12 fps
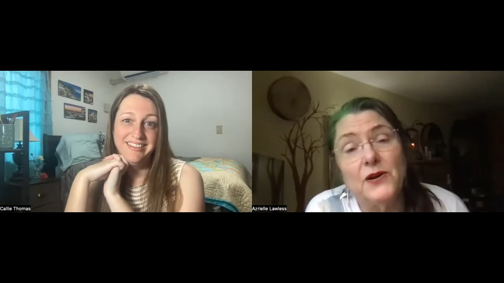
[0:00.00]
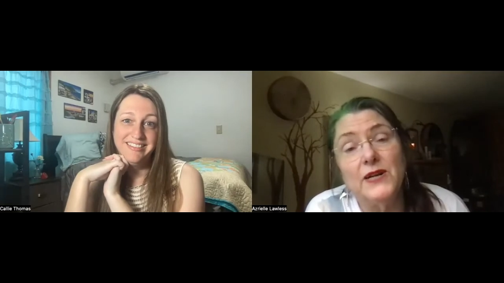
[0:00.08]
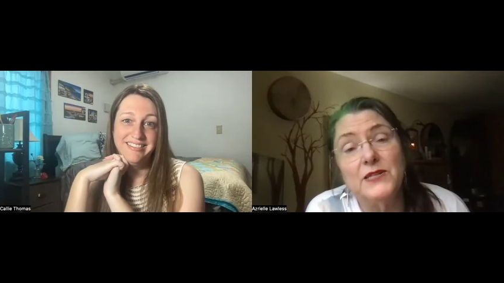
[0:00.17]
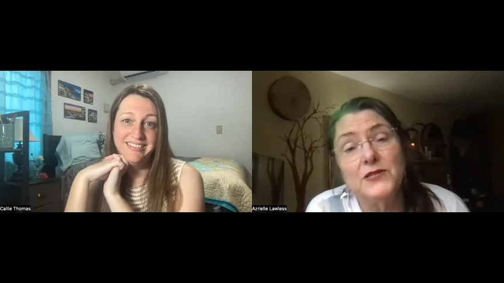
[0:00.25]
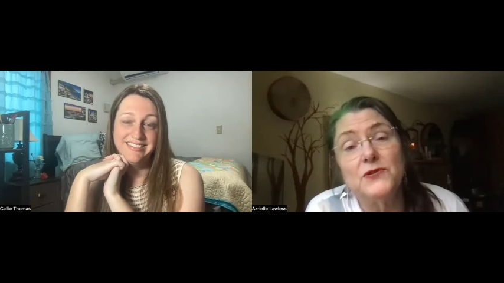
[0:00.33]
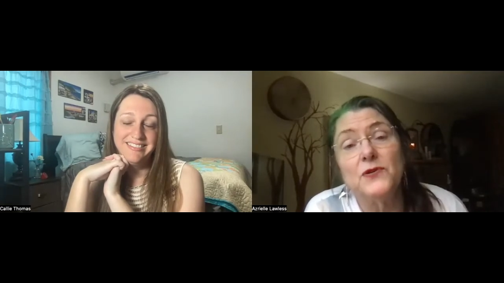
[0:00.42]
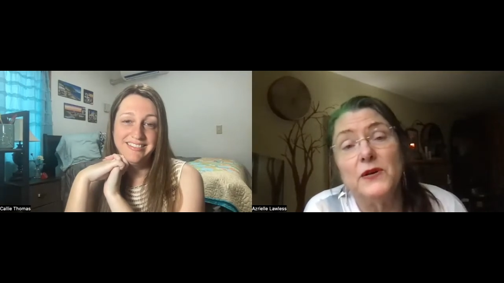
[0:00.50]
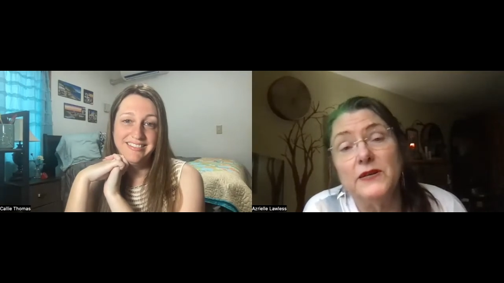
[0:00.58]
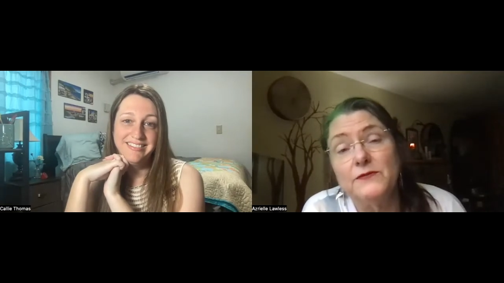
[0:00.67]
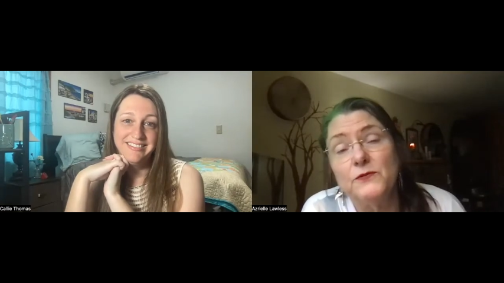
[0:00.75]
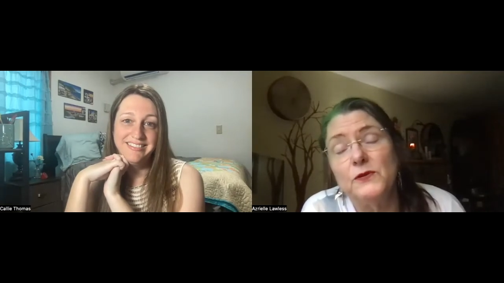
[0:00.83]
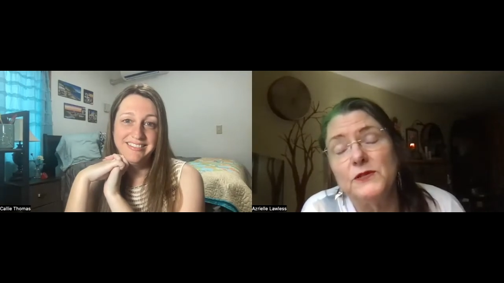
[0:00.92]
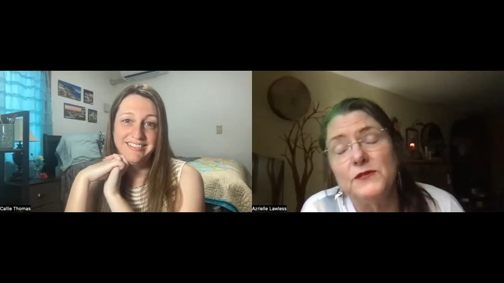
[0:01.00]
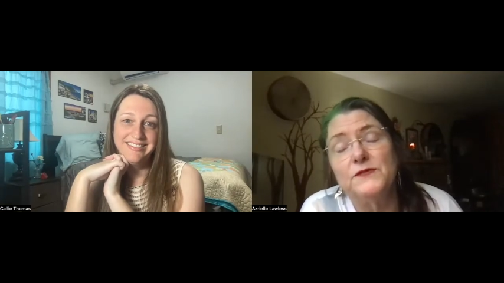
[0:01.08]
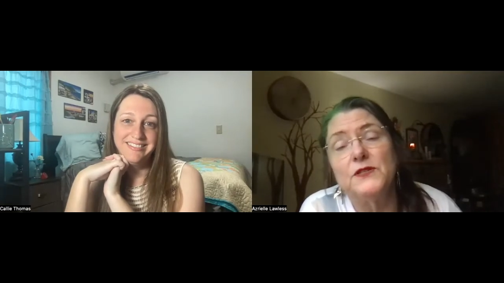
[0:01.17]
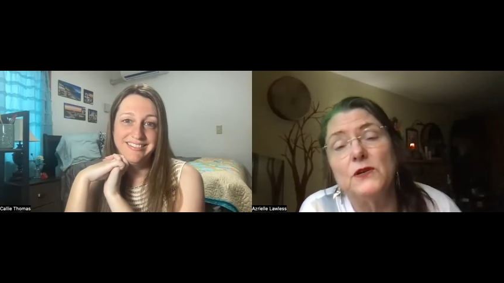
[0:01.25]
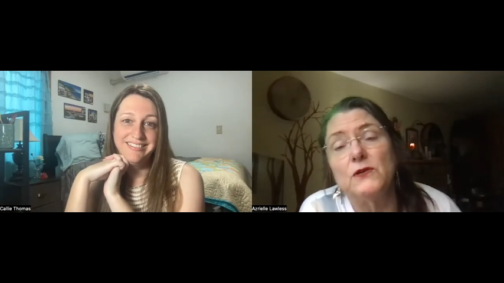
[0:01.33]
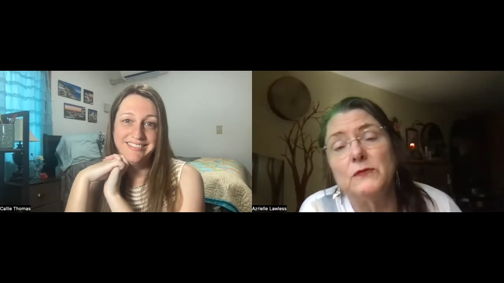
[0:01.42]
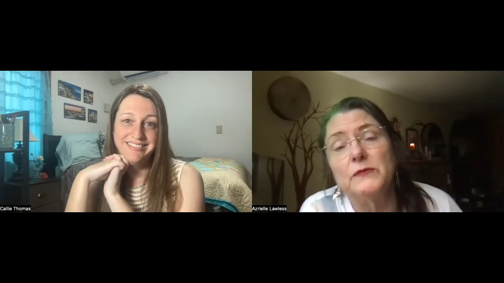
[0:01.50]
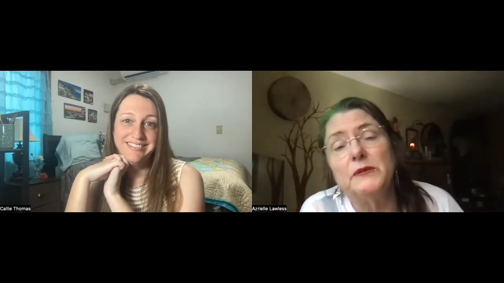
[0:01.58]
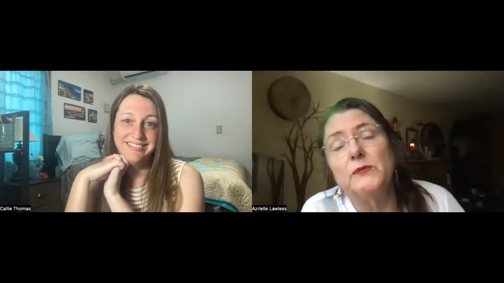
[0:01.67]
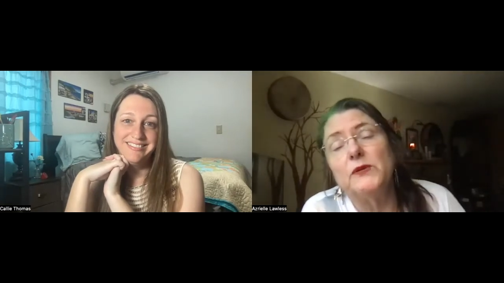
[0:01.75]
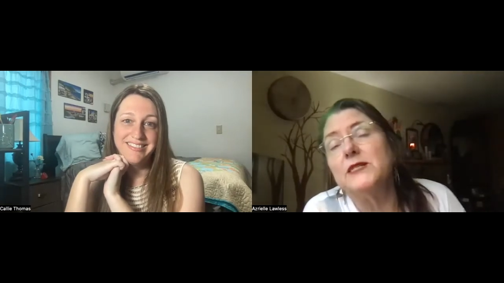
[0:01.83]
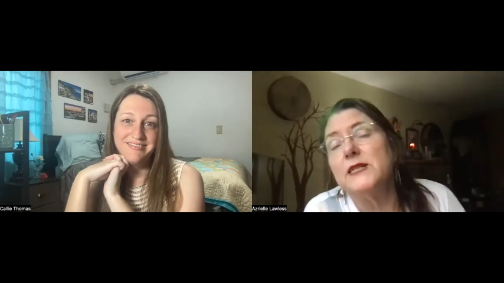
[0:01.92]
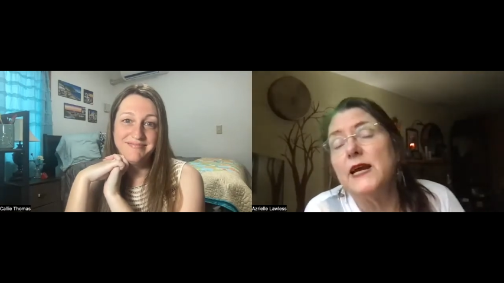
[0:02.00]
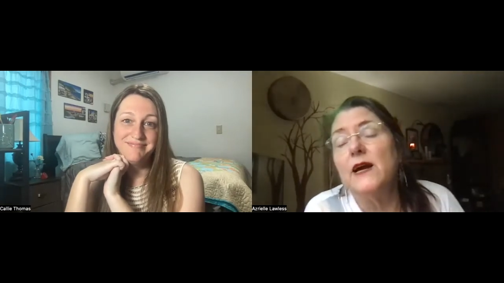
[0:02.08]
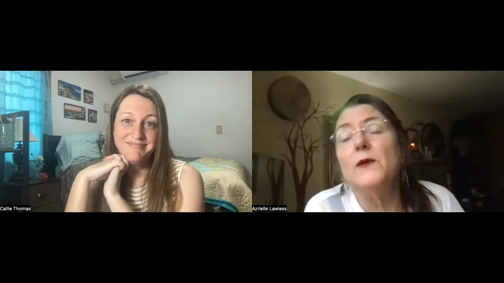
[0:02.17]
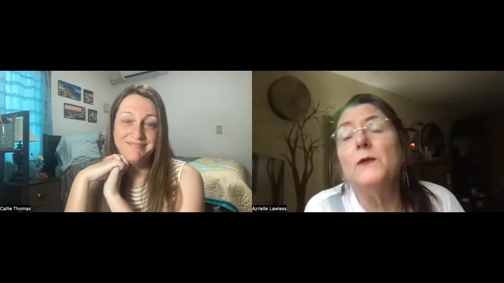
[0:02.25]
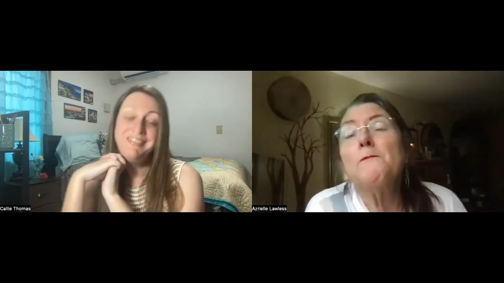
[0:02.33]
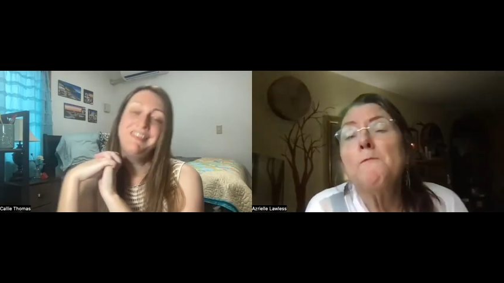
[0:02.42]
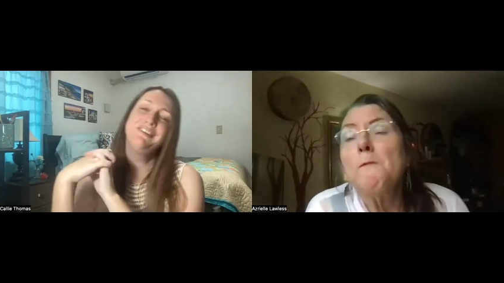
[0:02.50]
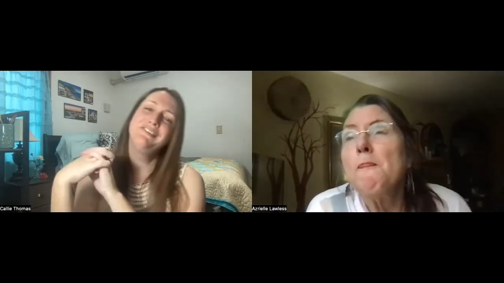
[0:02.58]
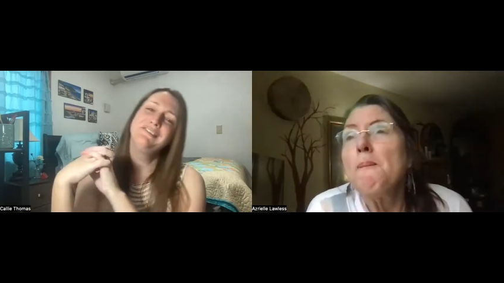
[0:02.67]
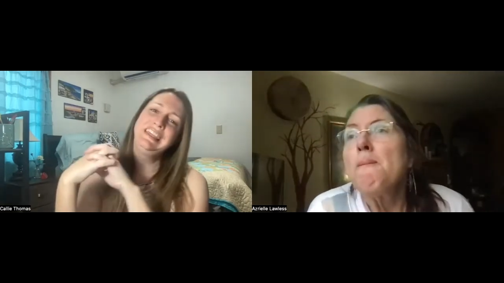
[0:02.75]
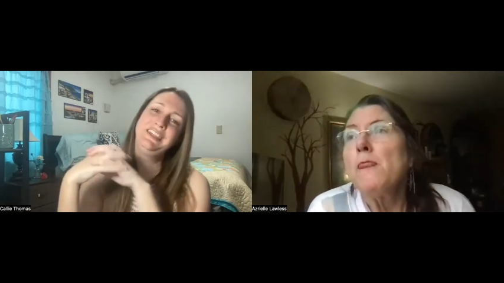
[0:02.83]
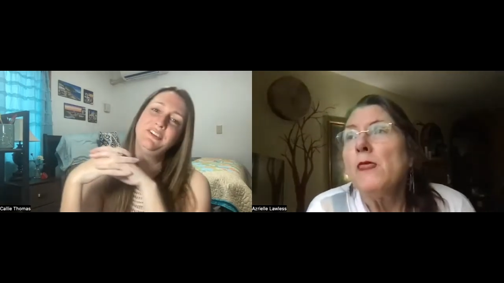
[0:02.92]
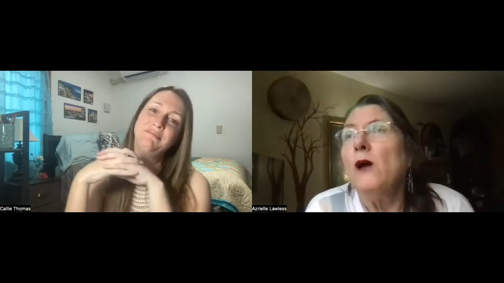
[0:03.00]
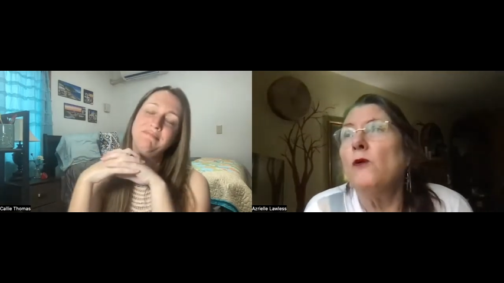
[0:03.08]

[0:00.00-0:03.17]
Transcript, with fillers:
Speaker 1: great story of Forest of Stolen Memories. Now, thank you.